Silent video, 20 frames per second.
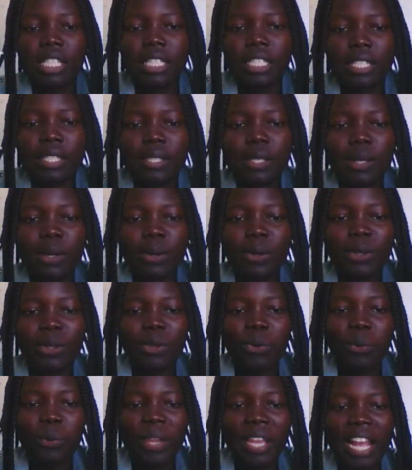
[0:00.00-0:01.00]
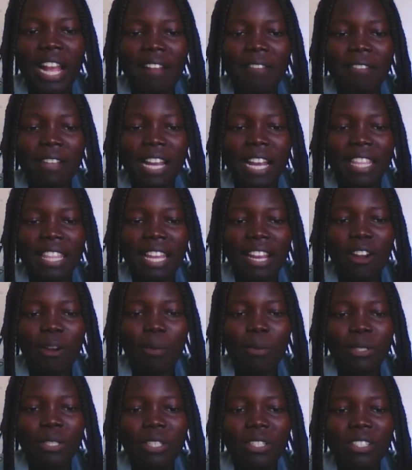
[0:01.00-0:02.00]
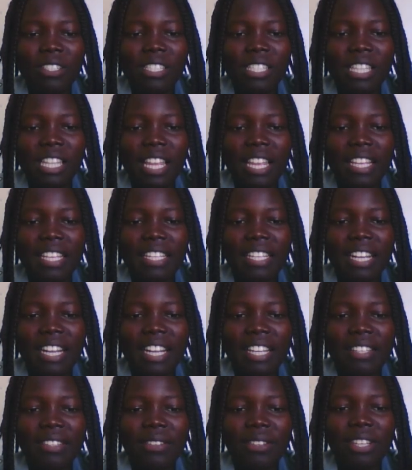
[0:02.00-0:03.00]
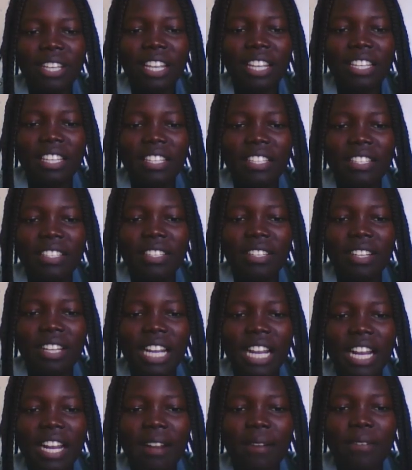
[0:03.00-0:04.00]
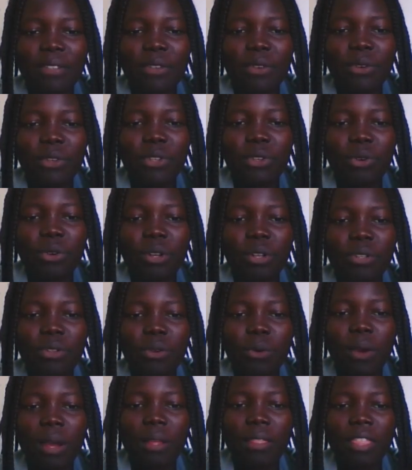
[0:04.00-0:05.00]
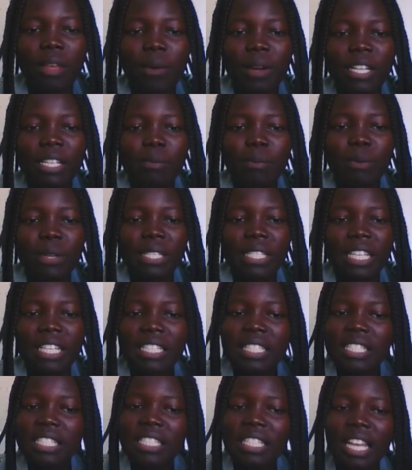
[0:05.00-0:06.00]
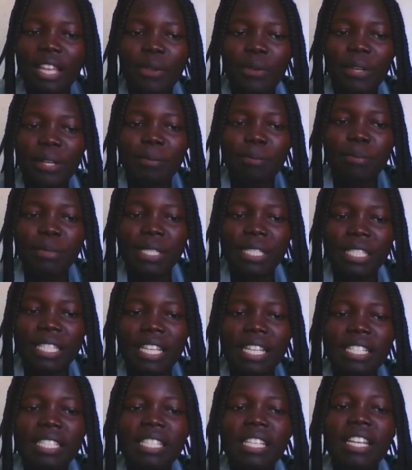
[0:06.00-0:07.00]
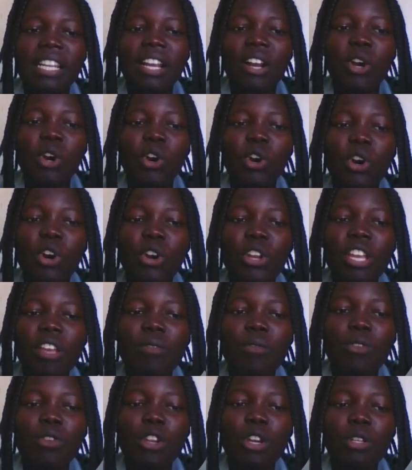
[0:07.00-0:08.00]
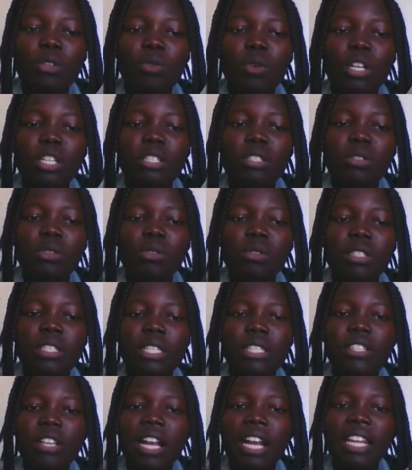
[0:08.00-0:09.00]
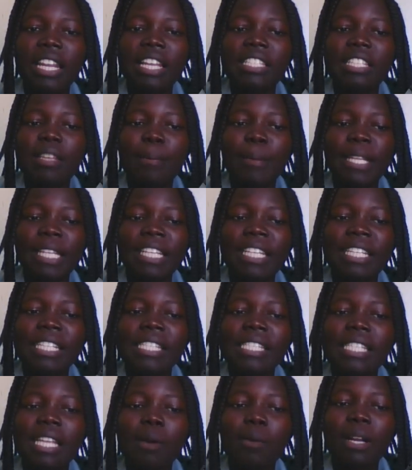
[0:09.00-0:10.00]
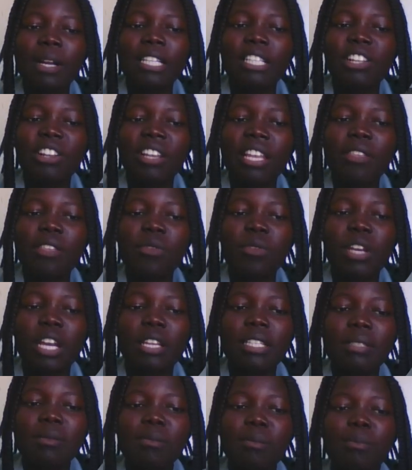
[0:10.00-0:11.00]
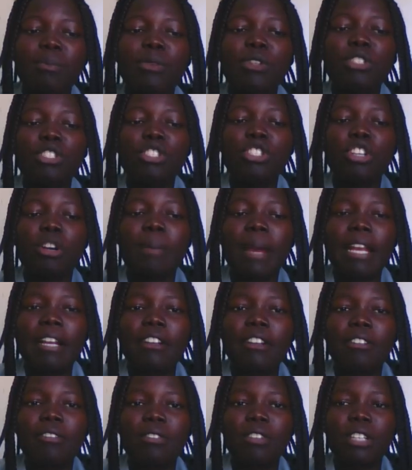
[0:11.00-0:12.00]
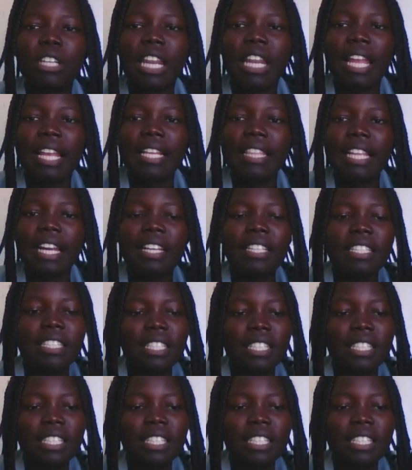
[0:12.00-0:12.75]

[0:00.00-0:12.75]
So we have other options like you can you are the one presenting here, you can present, or if you don't want to disorganize a meeting, it's someone talking, you can mute your microphone like that.